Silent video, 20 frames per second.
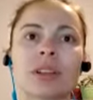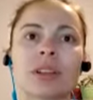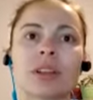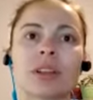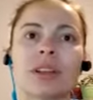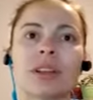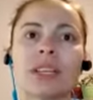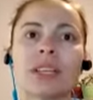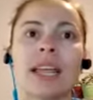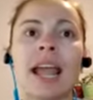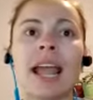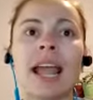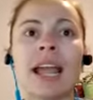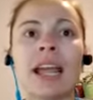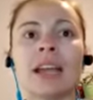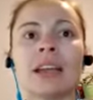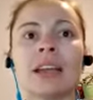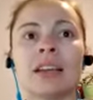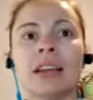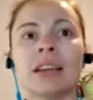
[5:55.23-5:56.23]
the
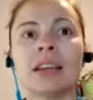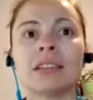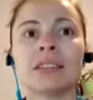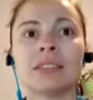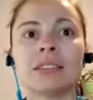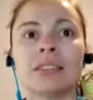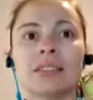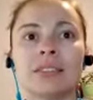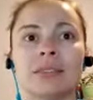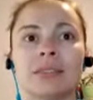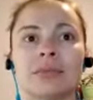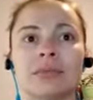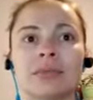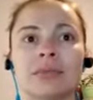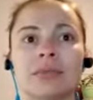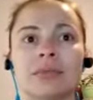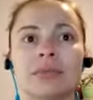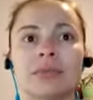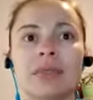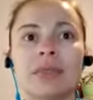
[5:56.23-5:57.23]
ANS
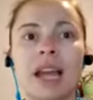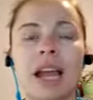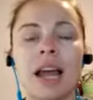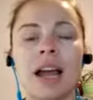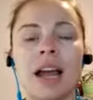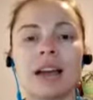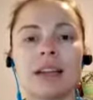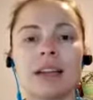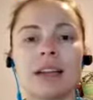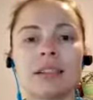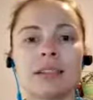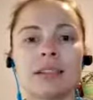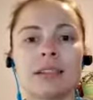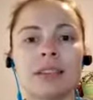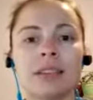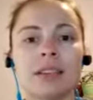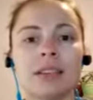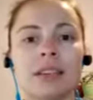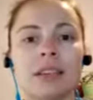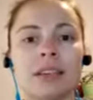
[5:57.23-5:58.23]
has
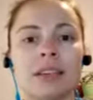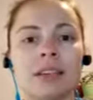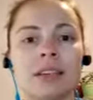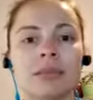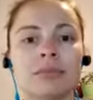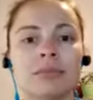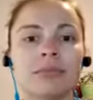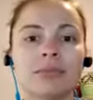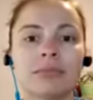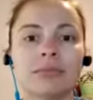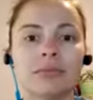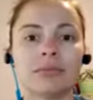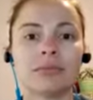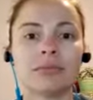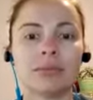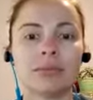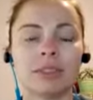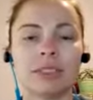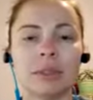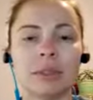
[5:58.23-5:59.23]
the
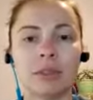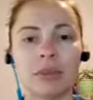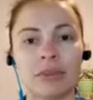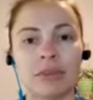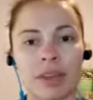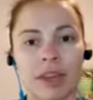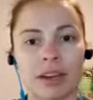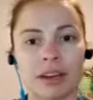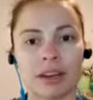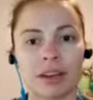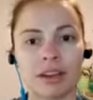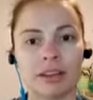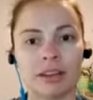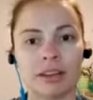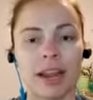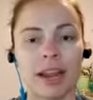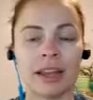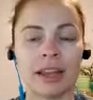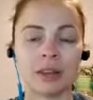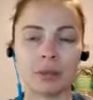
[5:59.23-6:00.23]
sympathetic
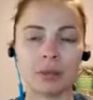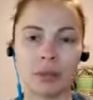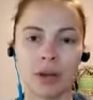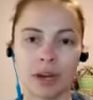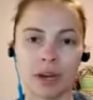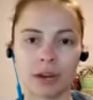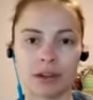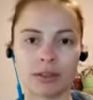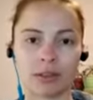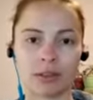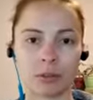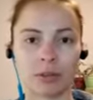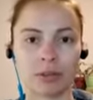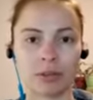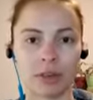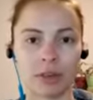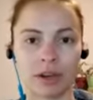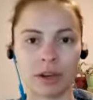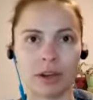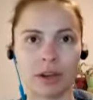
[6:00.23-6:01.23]
and the
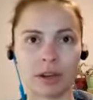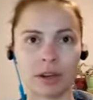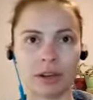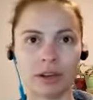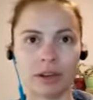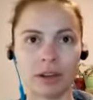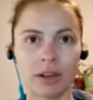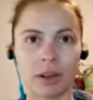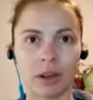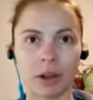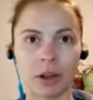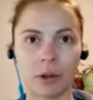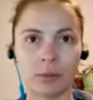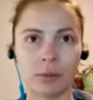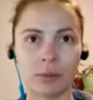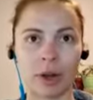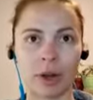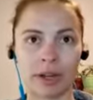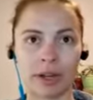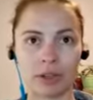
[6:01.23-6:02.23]
parasympathetic um,
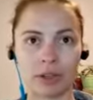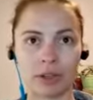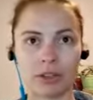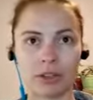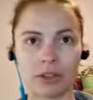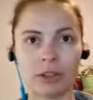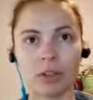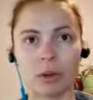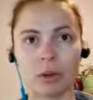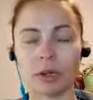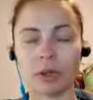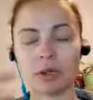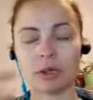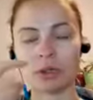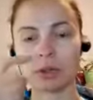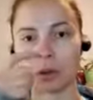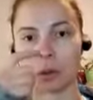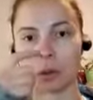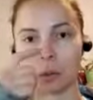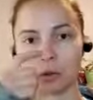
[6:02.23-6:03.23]
branches to
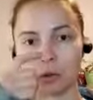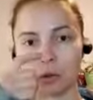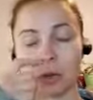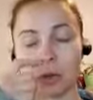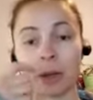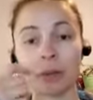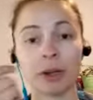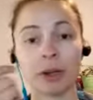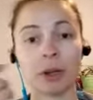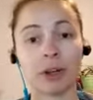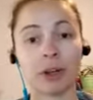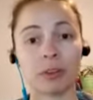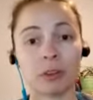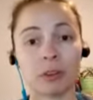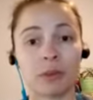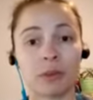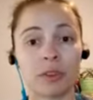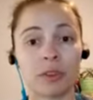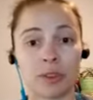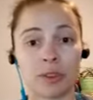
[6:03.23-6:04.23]
So you've probably heard of
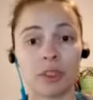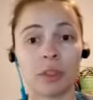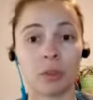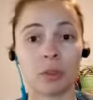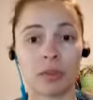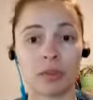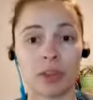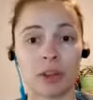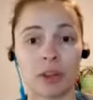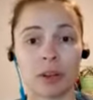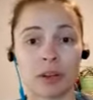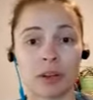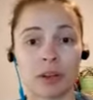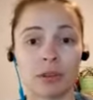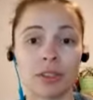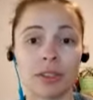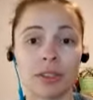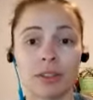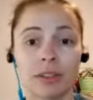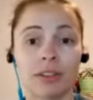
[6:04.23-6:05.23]
the, the sympathetic
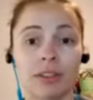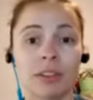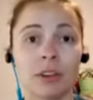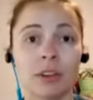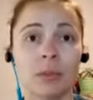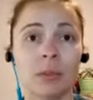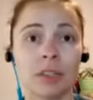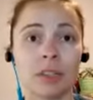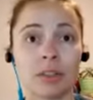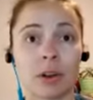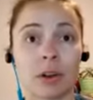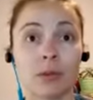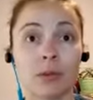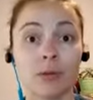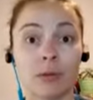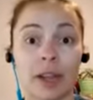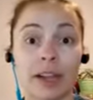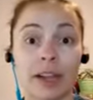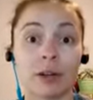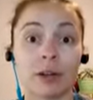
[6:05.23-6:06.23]
nervous system. That's our
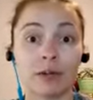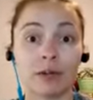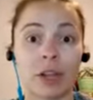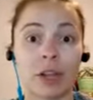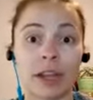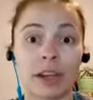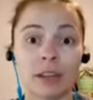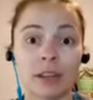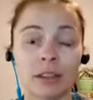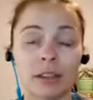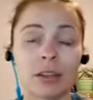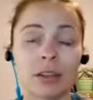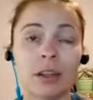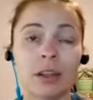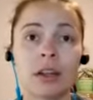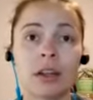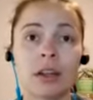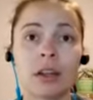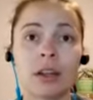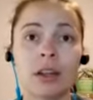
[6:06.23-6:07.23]
fight or flight.
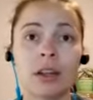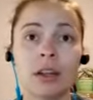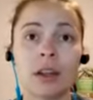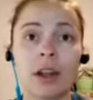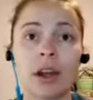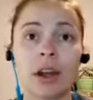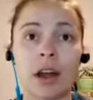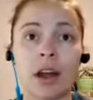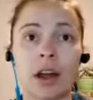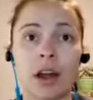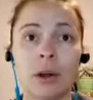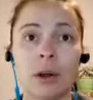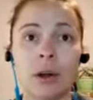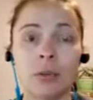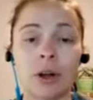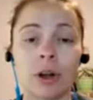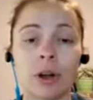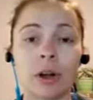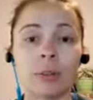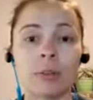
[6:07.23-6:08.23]

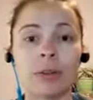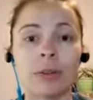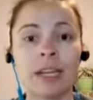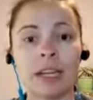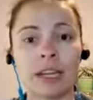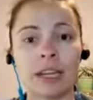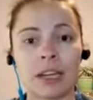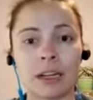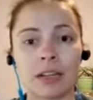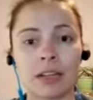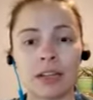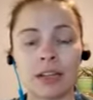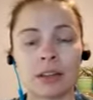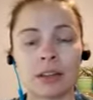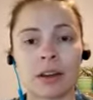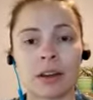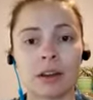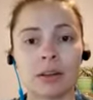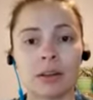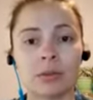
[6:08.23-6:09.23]
Um, our PNS,
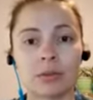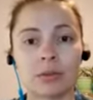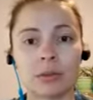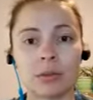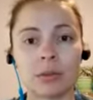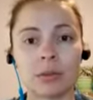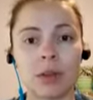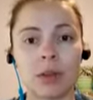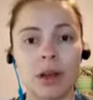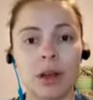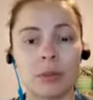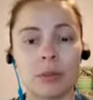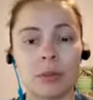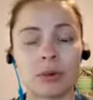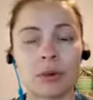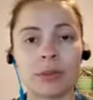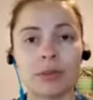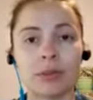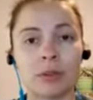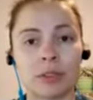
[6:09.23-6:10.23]
our uh,
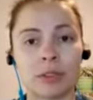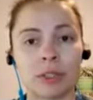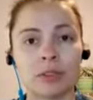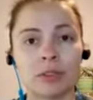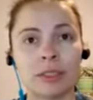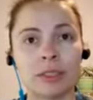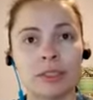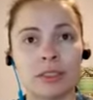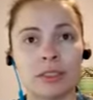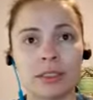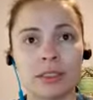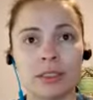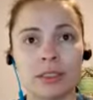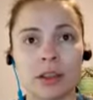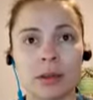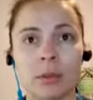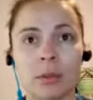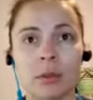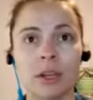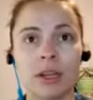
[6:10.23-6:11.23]
peripheral nervous
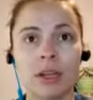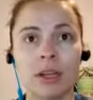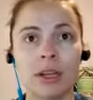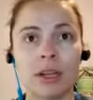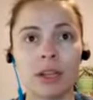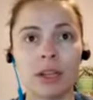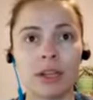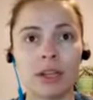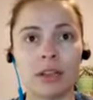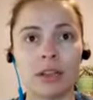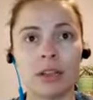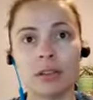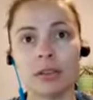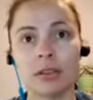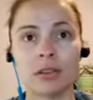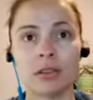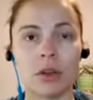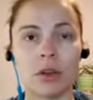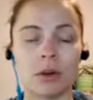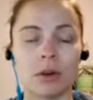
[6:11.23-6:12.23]
system,
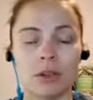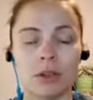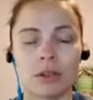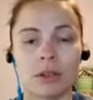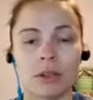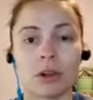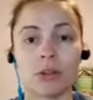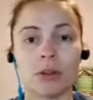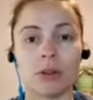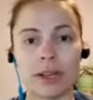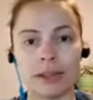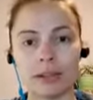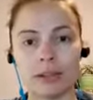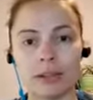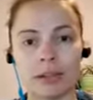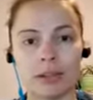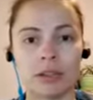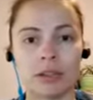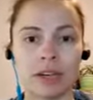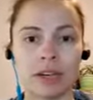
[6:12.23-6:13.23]
is known as our rest
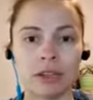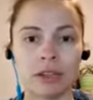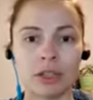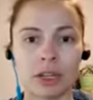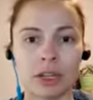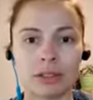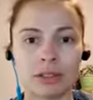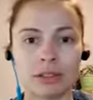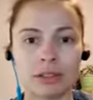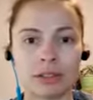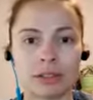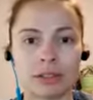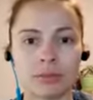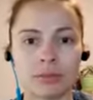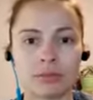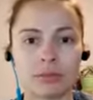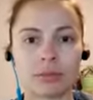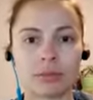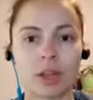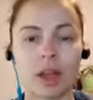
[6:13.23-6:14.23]
and digest.
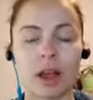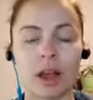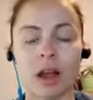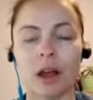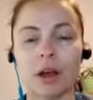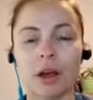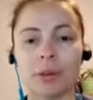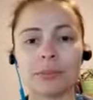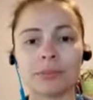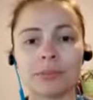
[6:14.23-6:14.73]
Um,